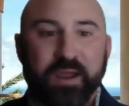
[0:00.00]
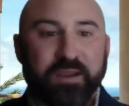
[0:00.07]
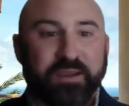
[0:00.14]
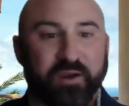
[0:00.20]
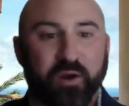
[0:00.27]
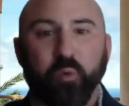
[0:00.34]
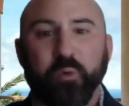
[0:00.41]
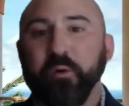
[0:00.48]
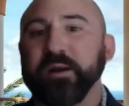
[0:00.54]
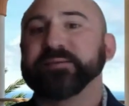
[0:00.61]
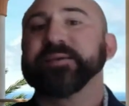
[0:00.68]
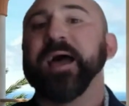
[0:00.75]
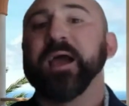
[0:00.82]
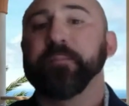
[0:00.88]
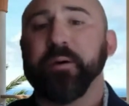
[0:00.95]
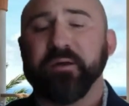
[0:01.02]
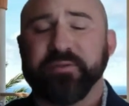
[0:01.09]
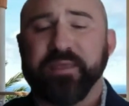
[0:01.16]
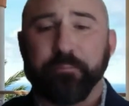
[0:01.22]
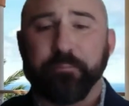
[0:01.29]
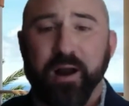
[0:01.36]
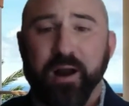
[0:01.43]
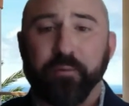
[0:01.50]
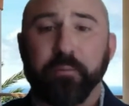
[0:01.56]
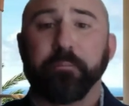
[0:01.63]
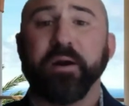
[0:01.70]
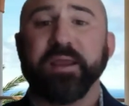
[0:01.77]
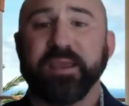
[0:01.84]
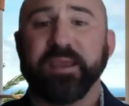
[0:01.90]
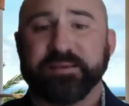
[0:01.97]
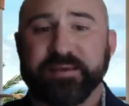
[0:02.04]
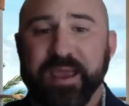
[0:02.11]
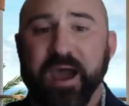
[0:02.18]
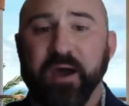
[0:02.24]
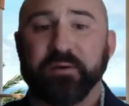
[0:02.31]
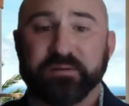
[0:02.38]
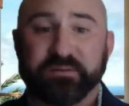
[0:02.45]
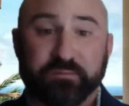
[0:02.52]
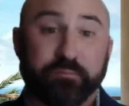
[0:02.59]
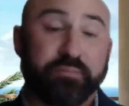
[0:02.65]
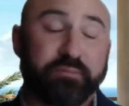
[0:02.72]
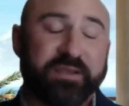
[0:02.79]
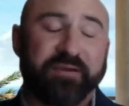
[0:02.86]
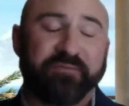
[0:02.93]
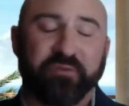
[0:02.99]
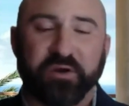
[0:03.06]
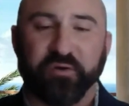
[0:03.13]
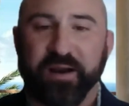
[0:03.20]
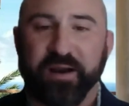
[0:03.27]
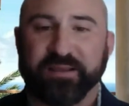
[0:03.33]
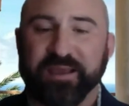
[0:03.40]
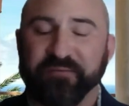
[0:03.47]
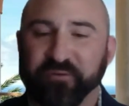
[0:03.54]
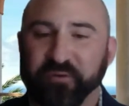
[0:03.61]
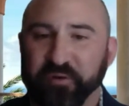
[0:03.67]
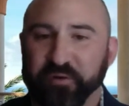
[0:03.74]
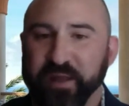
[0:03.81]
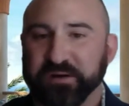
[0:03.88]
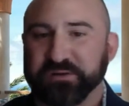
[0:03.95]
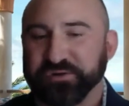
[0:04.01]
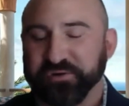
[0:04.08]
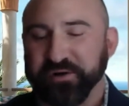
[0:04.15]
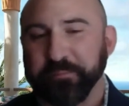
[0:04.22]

we want to talk about that problem, break it down, and definitely correct that for their next trip.